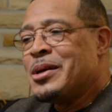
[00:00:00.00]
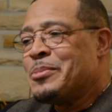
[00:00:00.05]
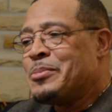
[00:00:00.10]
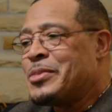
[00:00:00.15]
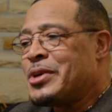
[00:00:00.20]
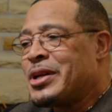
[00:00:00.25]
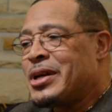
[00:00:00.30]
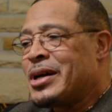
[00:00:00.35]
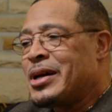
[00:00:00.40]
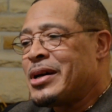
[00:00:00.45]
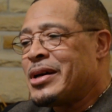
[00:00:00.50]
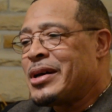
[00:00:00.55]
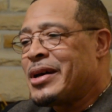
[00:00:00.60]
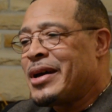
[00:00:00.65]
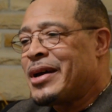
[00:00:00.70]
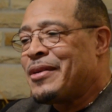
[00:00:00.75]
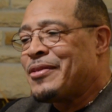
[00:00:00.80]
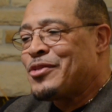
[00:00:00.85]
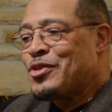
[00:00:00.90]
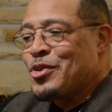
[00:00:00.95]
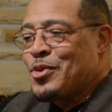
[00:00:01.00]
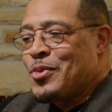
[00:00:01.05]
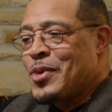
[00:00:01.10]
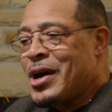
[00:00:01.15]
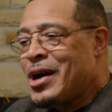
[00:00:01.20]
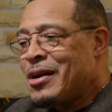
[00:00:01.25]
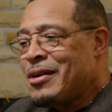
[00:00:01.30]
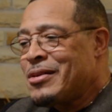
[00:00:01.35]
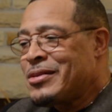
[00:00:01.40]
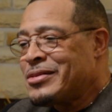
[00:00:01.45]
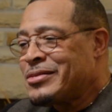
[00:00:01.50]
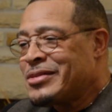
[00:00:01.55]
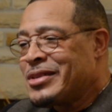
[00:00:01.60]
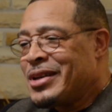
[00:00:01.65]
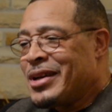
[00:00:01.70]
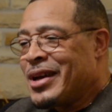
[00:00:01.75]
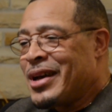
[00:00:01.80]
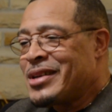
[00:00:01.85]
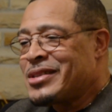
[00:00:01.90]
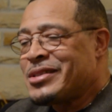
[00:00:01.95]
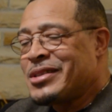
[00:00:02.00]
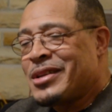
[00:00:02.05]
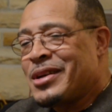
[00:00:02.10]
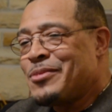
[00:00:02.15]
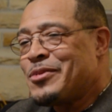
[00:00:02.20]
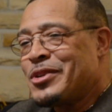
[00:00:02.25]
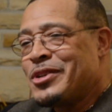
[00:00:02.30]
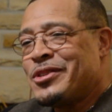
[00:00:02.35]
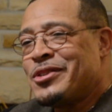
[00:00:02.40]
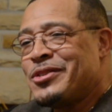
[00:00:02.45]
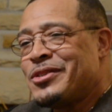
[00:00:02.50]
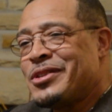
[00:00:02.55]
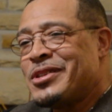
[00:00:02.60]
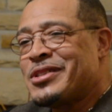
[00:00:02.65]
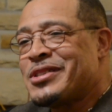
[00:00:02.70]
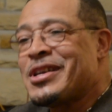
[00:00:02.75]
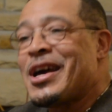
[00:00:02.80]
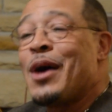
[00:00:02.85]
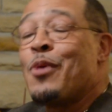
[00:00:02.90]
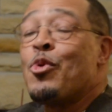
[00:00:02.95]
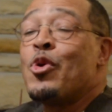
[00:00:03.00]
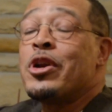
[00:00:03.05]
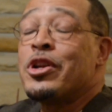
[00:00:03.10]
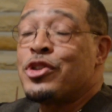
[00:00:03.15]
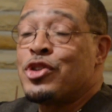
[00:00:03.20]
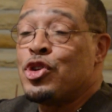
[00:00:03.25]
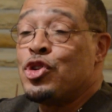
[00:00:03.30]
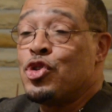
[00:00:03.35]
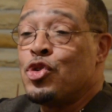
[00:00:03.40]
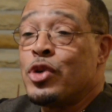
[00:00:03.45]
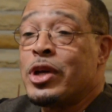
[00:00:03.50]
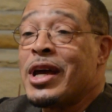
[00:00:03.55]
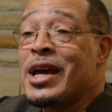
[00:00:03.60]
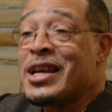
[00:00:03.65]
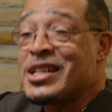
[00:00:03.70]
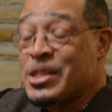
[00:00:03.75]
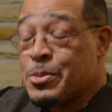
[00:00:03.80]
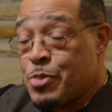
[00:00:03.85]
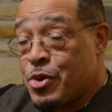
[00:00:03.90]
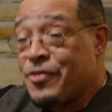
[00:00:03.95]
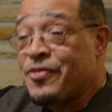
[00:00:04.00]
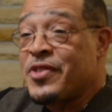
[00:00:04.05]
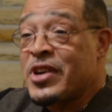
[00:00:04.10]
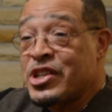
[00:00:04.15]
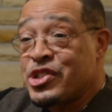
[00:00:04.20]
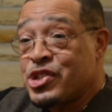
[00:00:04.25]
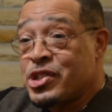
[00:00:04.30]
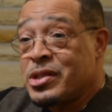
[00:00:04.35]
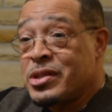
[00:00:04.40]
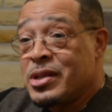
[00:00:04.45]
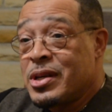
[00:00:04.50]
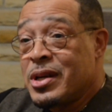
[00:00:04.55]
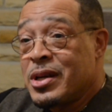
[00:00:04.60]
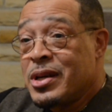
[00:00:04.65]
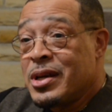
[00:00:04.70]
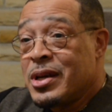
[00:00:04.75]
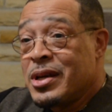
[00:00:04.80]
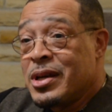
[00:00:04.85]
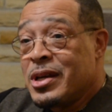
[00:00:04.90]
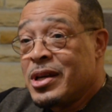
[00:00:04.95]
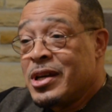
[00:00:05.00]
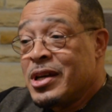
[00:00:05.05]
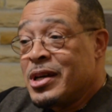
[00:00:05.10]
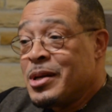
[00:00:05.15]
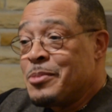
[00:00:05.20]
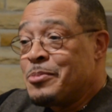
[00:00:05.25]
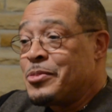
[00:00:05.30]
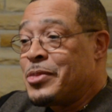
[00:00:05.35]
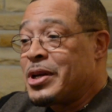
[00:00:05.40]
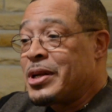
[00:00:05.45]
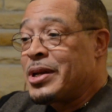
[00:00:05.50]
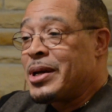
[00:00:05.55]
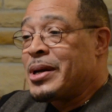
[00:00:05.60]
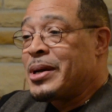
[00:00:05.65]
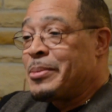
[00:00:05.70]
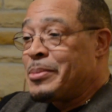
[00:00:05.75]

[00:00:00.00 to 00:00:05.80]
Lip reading: But after a while, I said, I want to do this. I wanted to do it as a profession, but